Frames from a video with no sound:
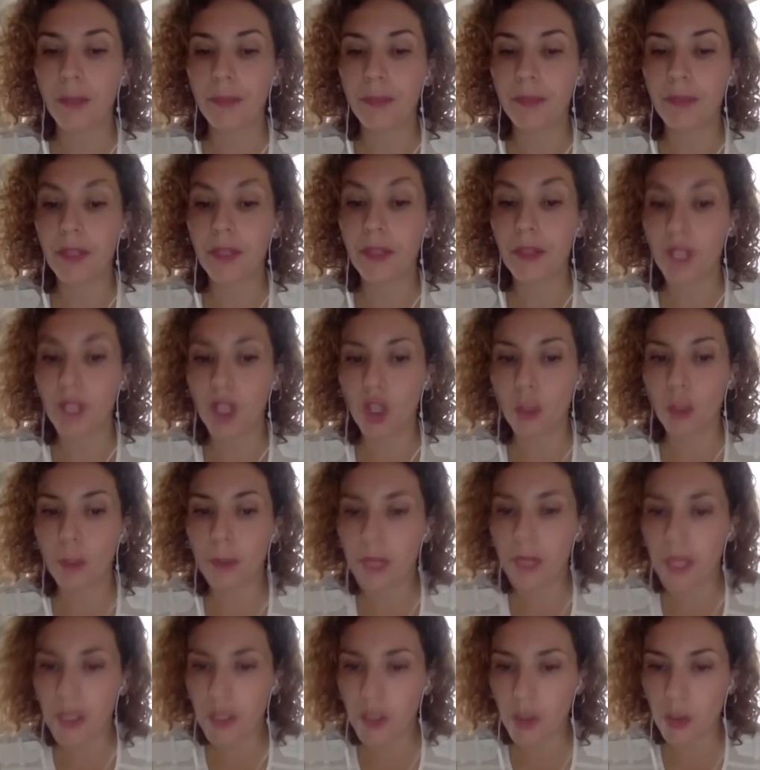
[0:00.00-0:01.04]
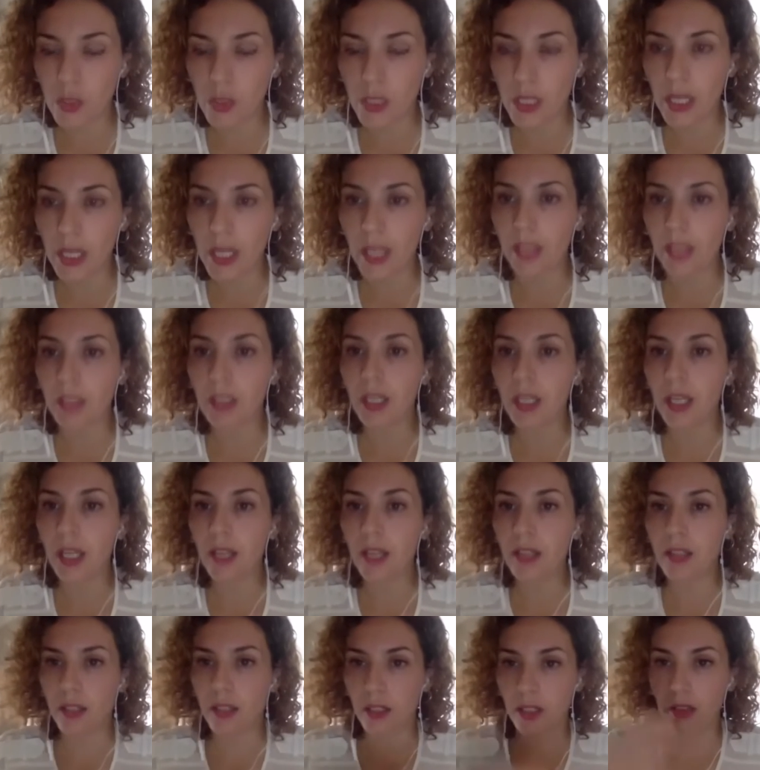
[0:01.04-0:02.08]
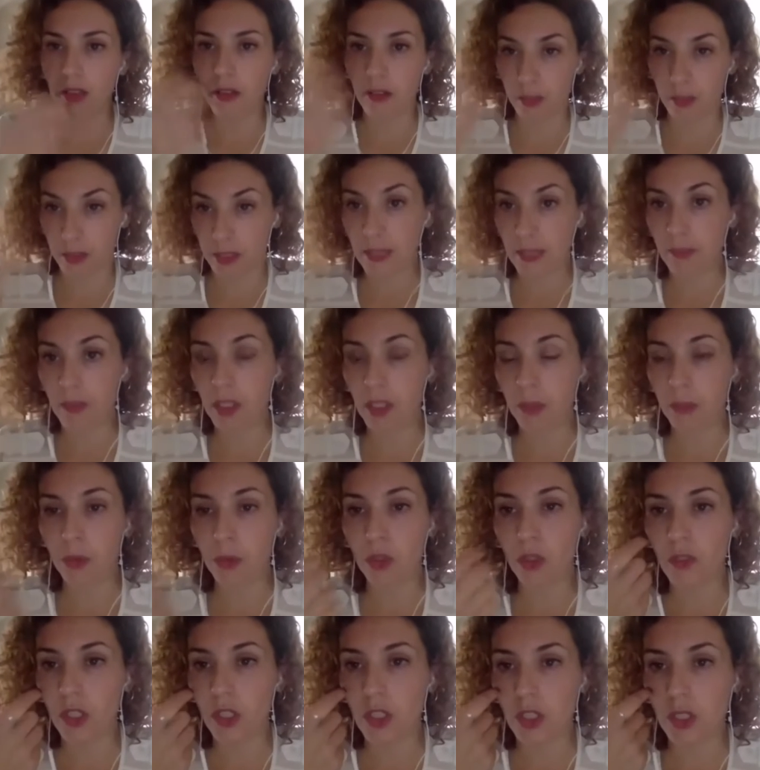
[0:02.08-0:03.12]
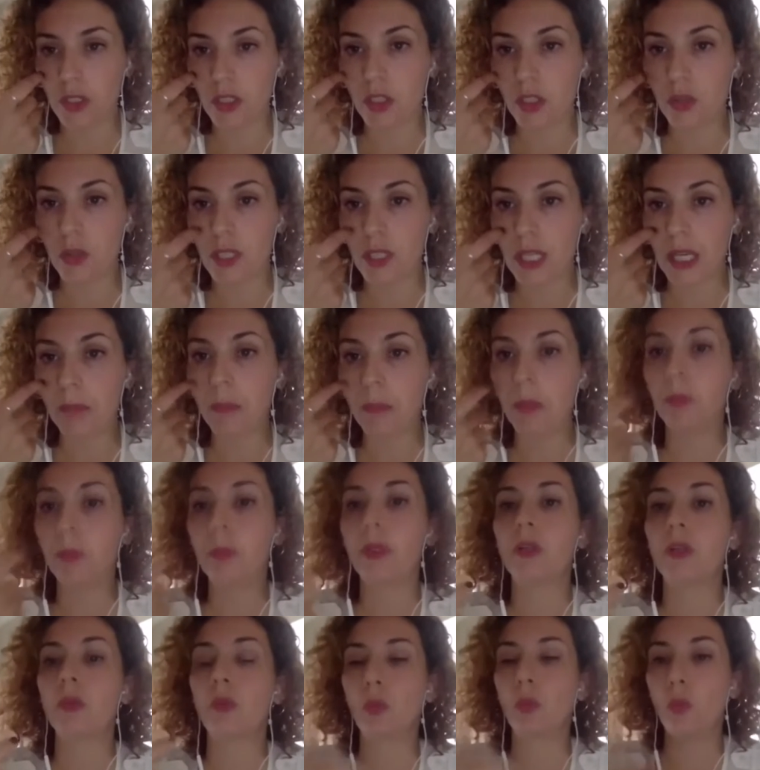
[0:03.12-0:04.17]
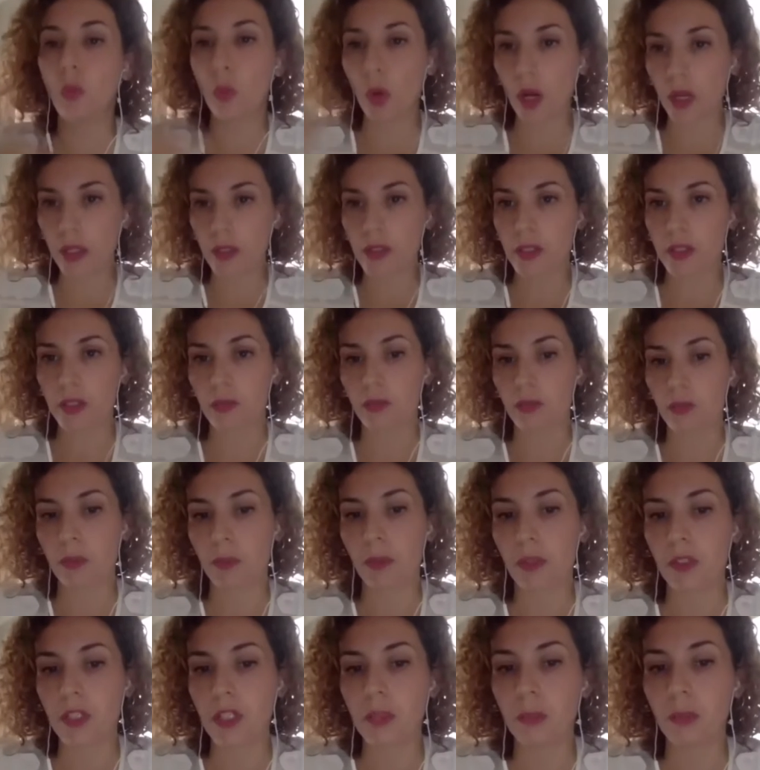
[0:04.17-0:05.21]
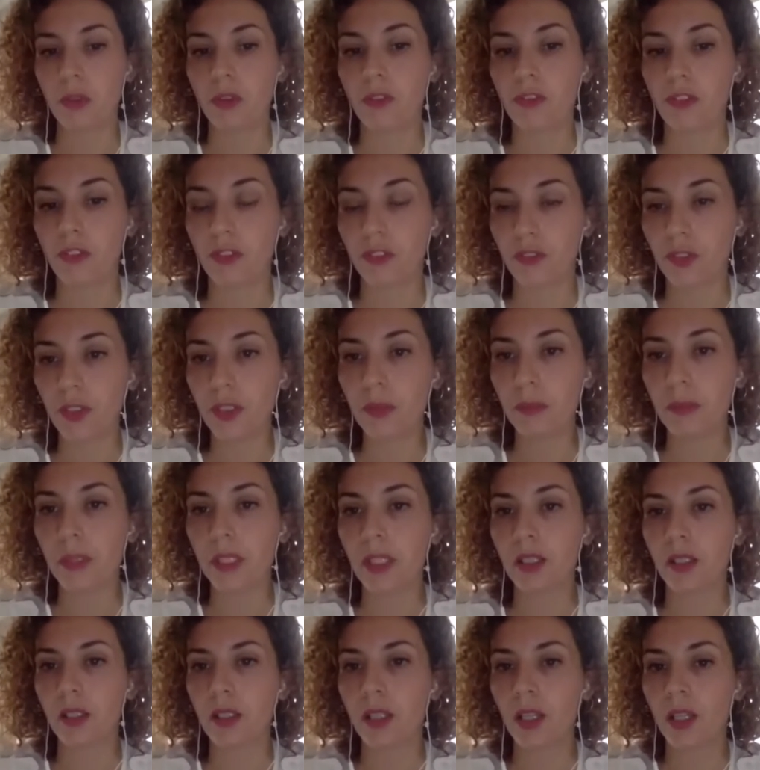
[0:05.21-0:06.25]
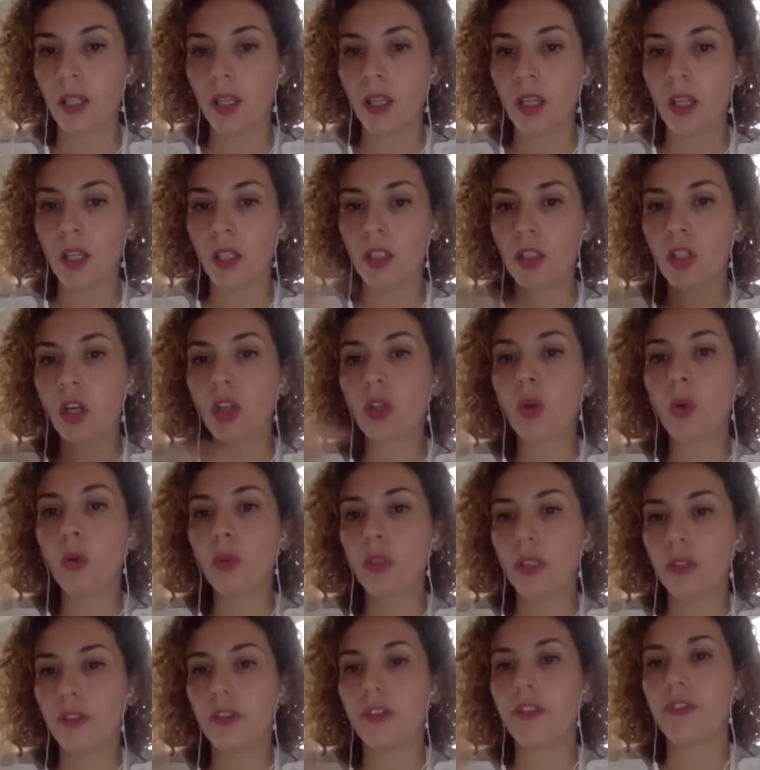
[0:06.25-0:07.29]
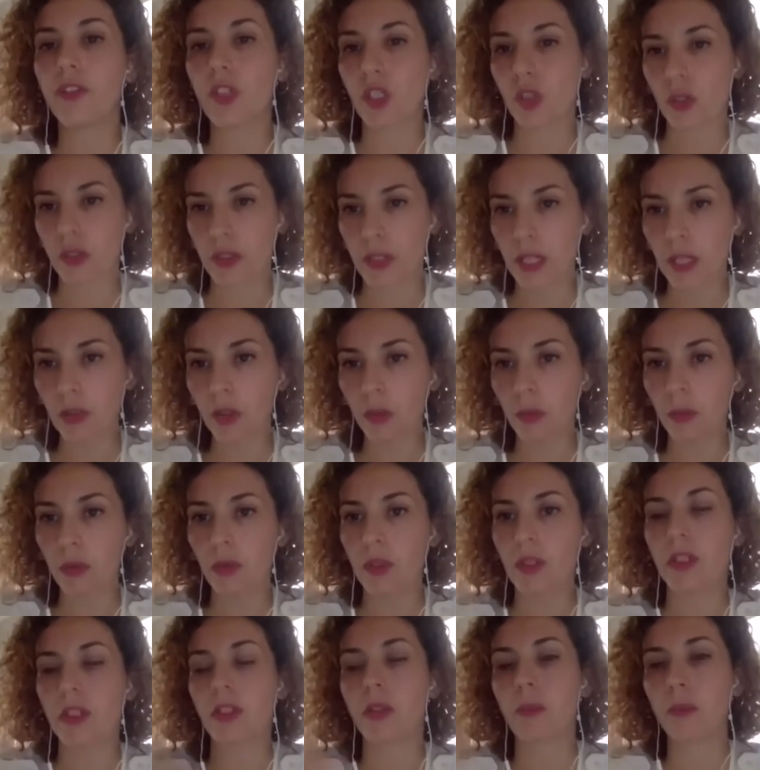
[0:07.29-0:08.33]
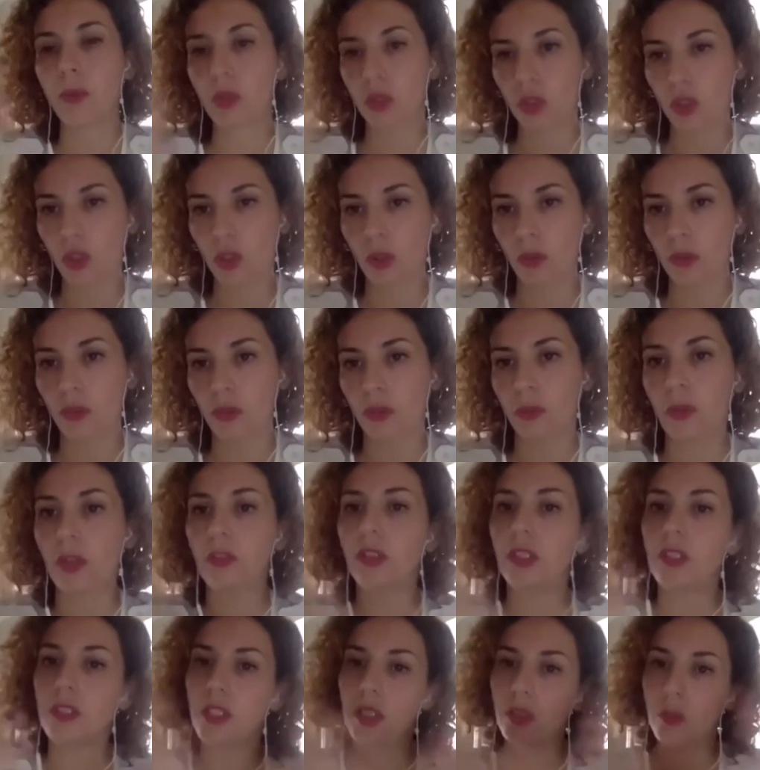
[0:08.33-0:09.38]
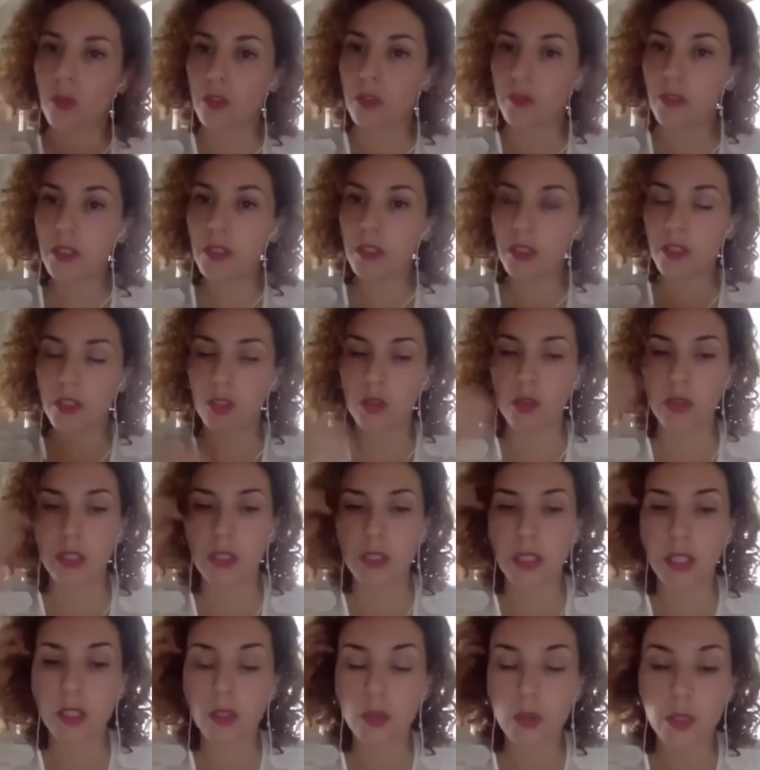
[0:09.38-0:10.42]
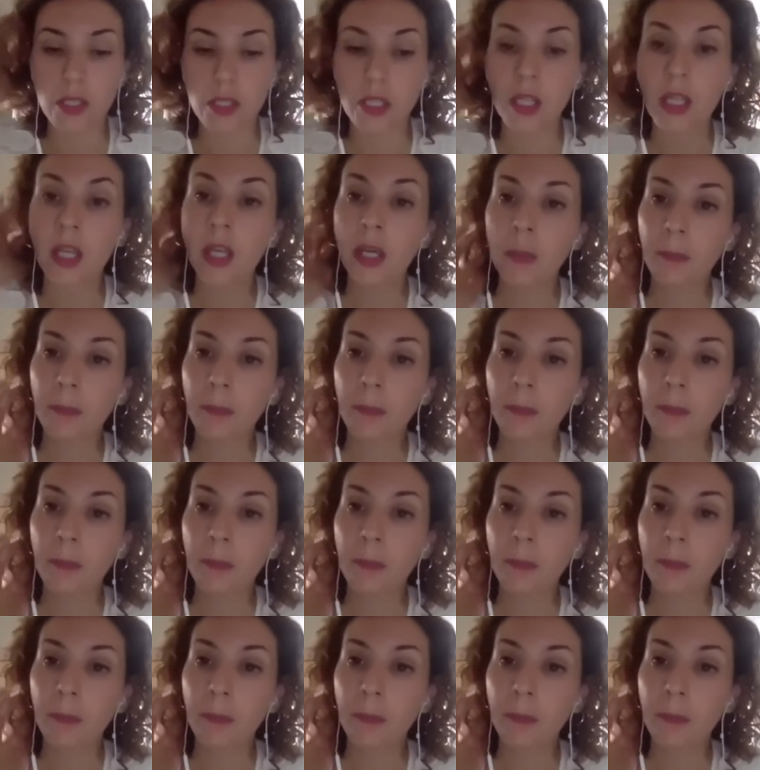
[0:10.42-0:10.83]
Ethiopia, Sudan, and Stevan Labudović, as Tito's cameraman, was responsible for filming not only the official ceremonies and the protocols surrounding Tito's visits to these countries,